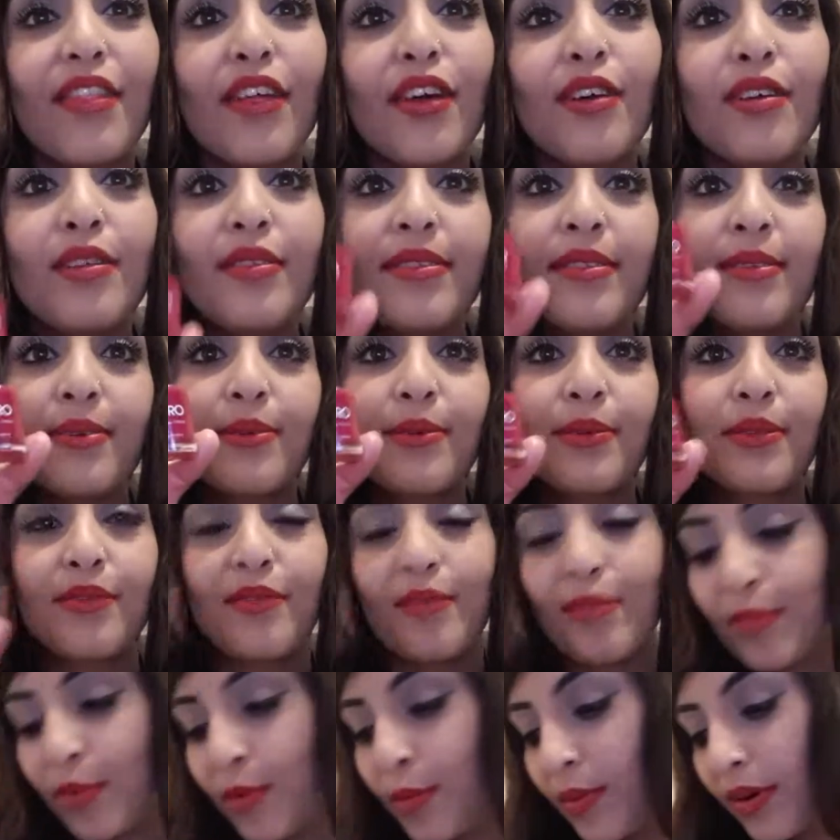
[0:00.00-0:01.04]
those, or the
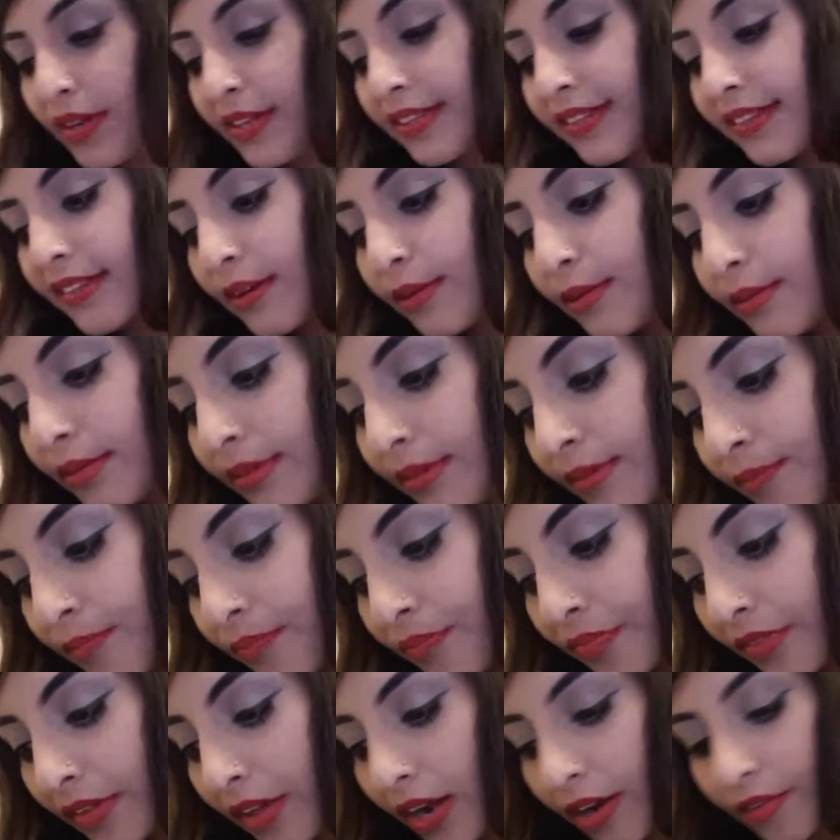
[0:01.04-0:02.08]
Rimmel ones,
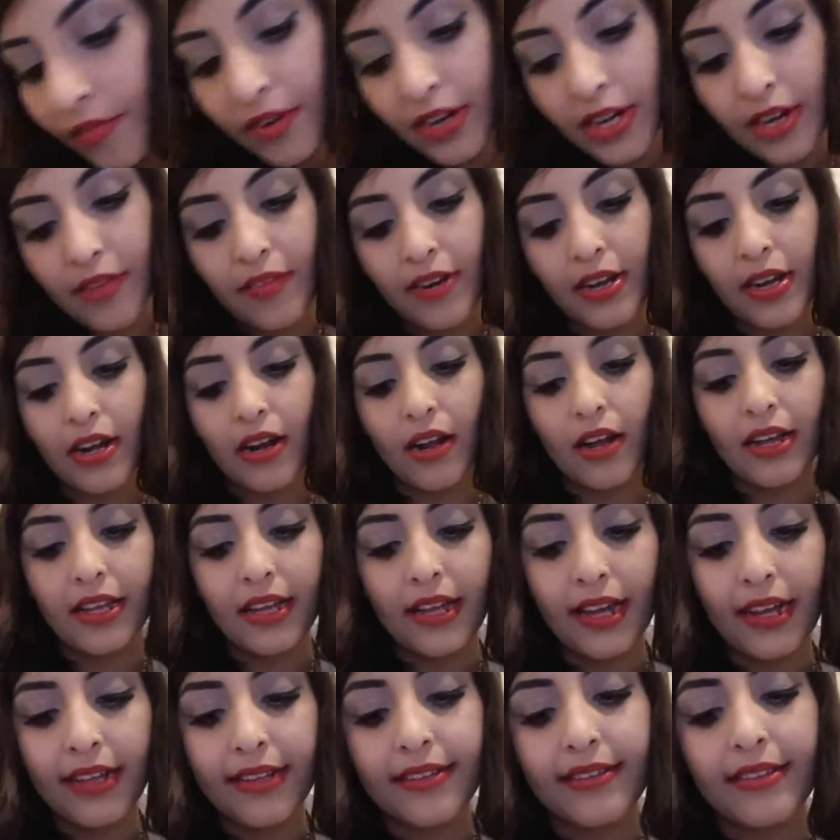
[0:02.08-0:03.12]
I really like
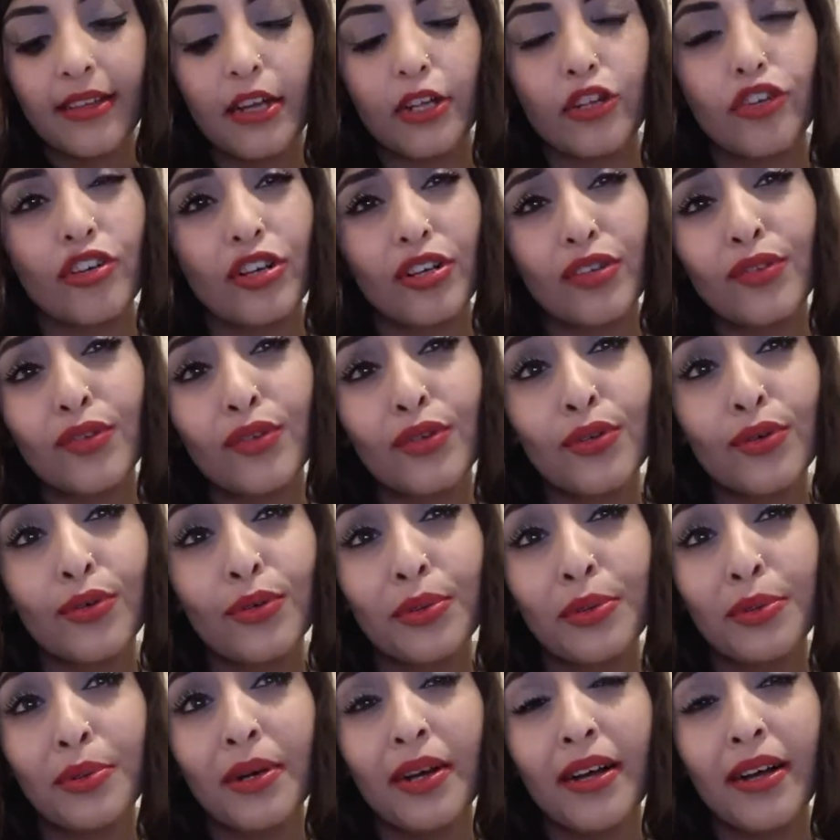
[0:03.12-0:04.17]
as a
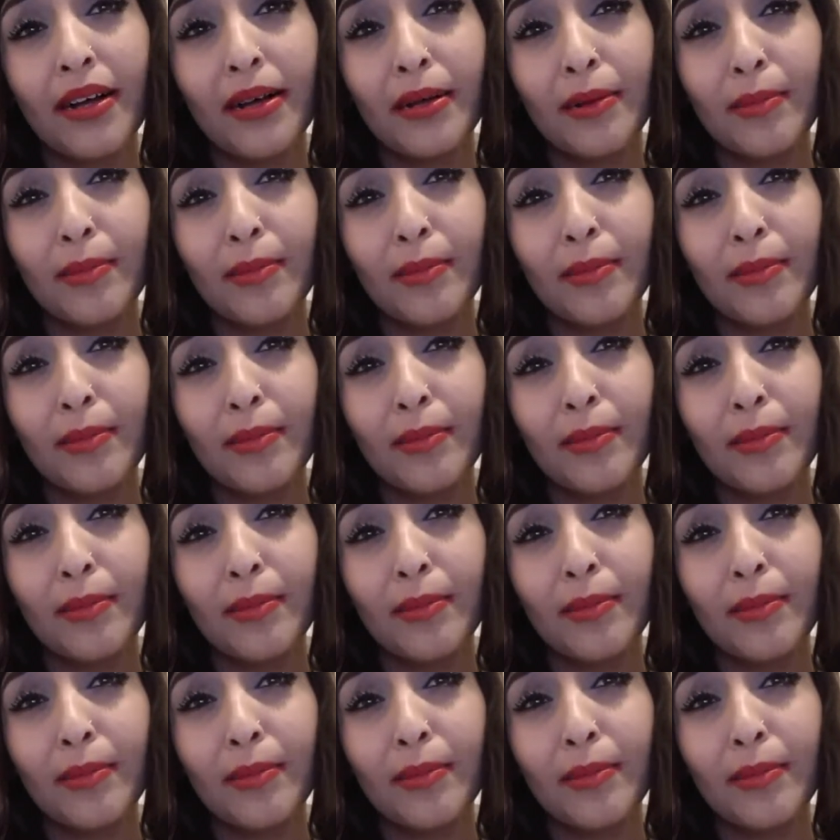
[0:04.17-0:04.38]
drugstore